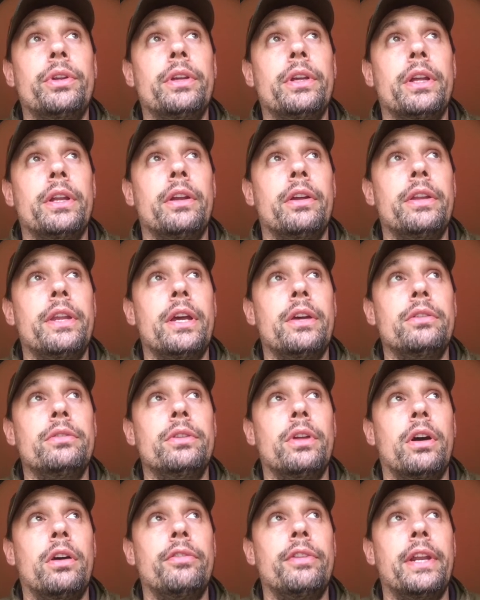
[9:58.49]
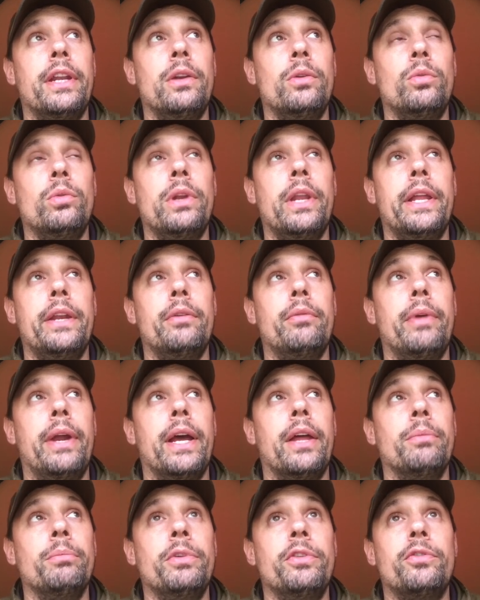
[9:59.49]
And I know that I've had a little lead
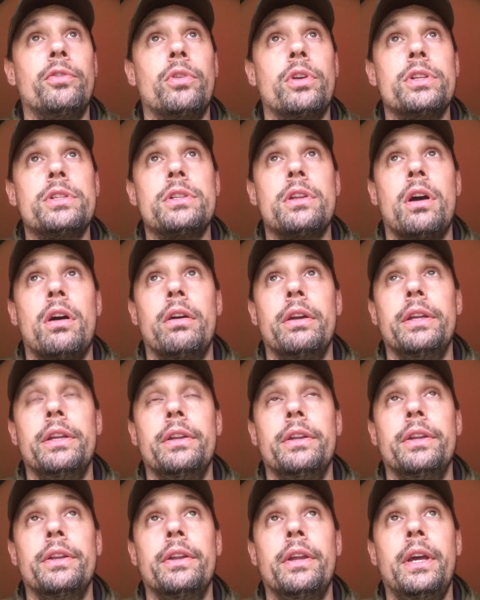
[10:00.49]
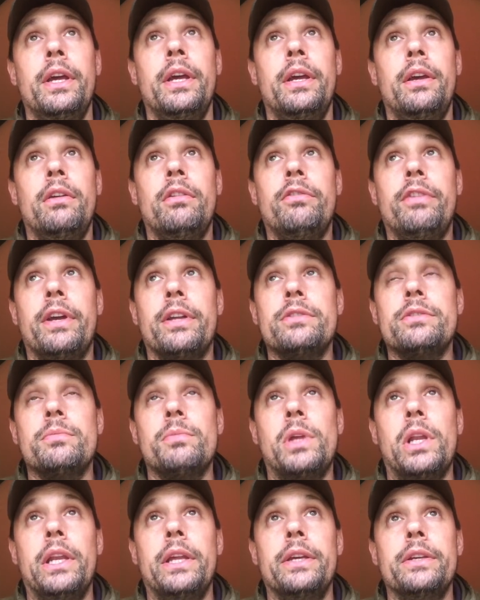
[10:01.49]
around before I started and found some
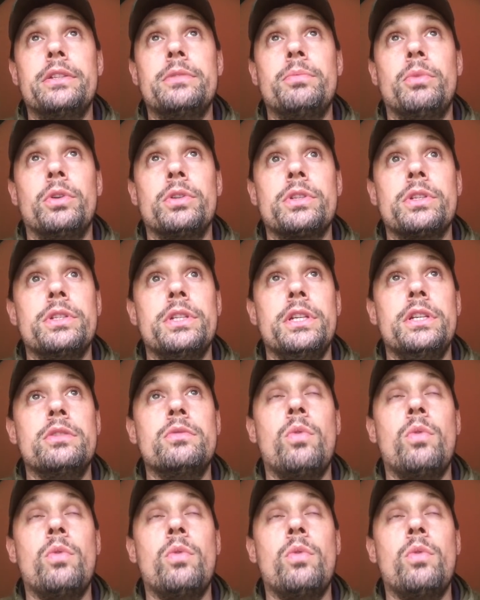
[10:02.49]
clear spots, because it is